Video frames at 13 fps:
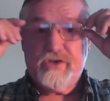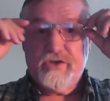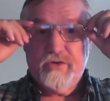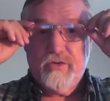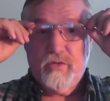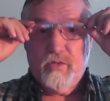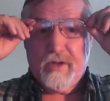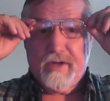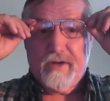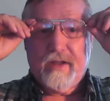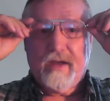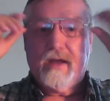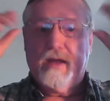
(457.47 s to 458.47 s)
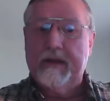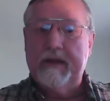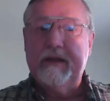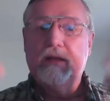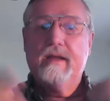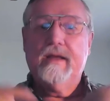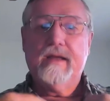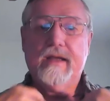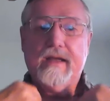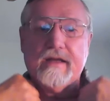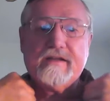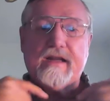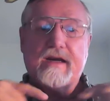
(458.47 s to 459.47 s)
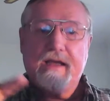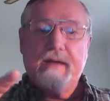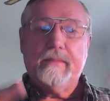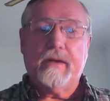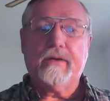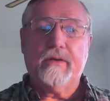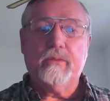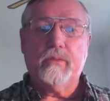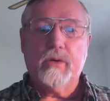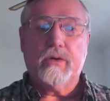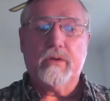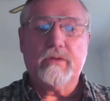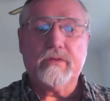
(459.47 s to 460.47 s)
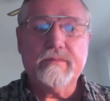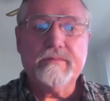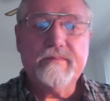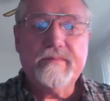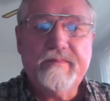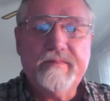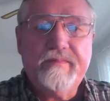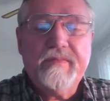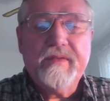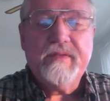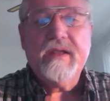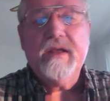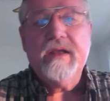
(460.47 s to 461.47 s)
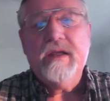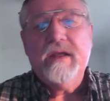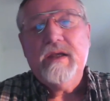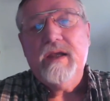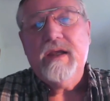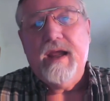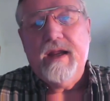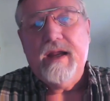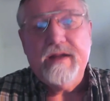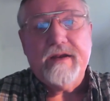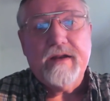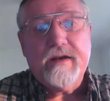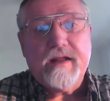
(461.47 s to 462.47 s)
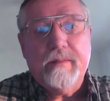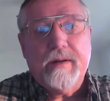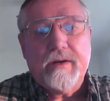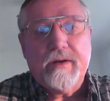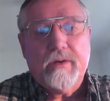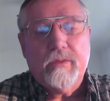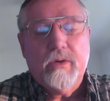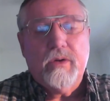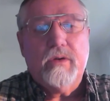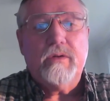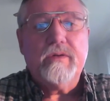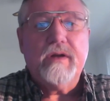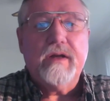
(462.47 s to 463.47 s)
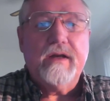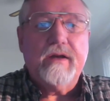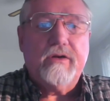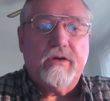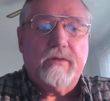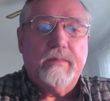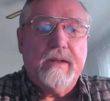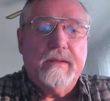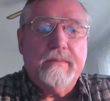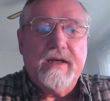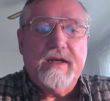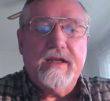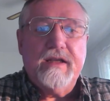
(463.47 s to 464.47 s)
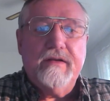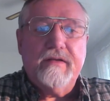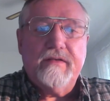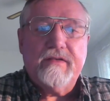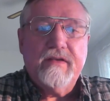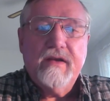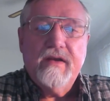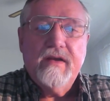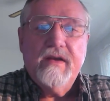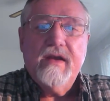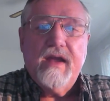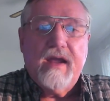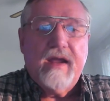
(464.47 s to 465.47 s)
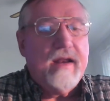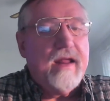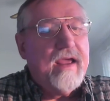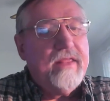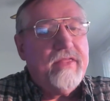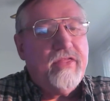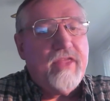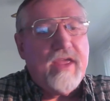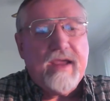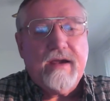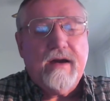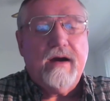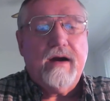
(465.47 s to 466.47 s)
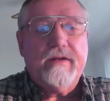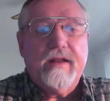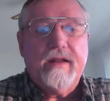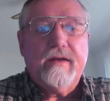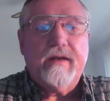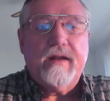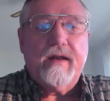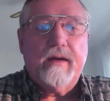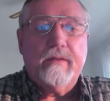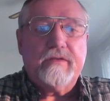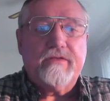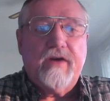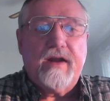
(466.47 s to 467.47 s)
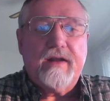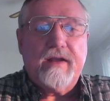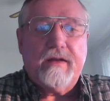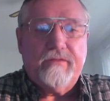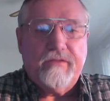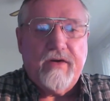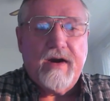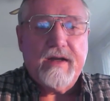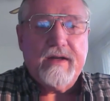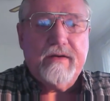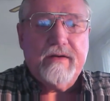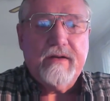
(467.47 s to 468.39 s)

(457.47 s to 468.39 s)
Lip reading: you, and it's going to come out on the world. And it did come out on the world, and it took me many years. And I thank God that I was finally confined